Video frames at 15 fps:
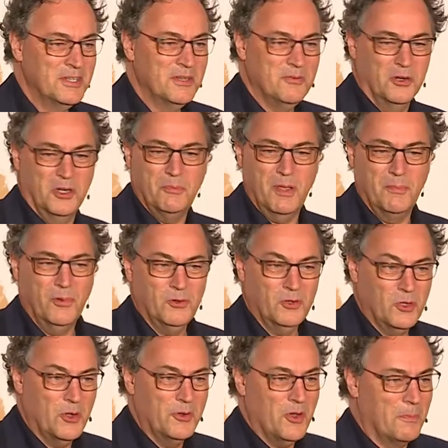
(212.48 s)
would it be
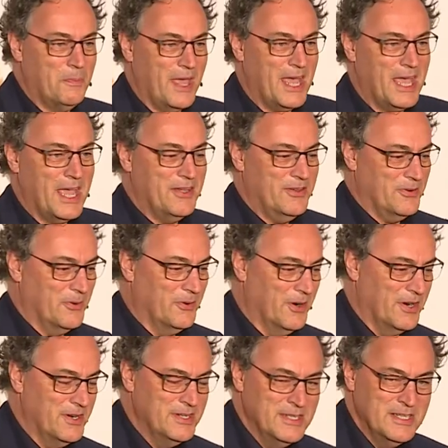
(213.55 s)
good or bad,
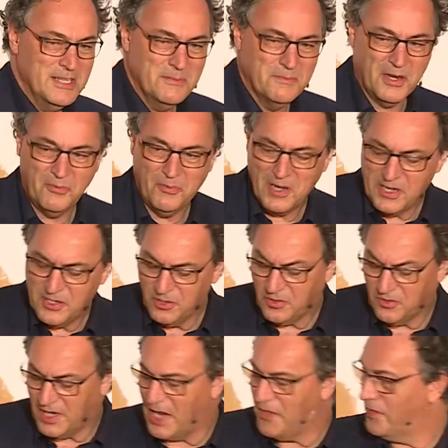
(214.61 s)
but really to
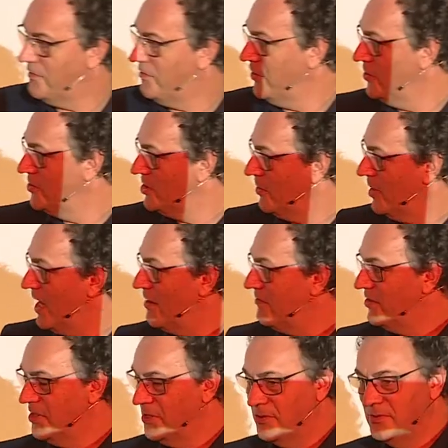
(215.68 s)
create the future, we have
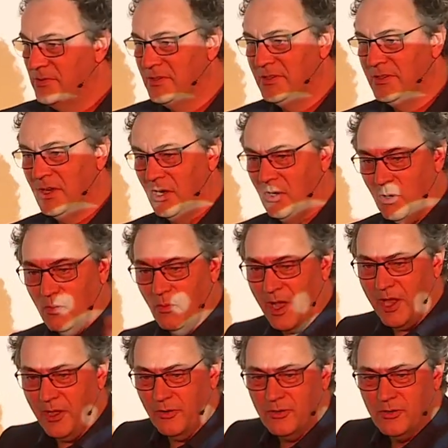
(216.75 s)
to look
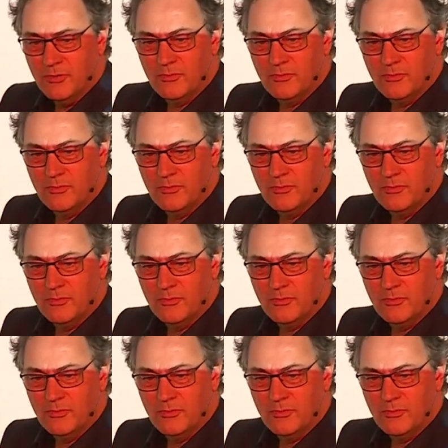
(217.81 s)
wider. I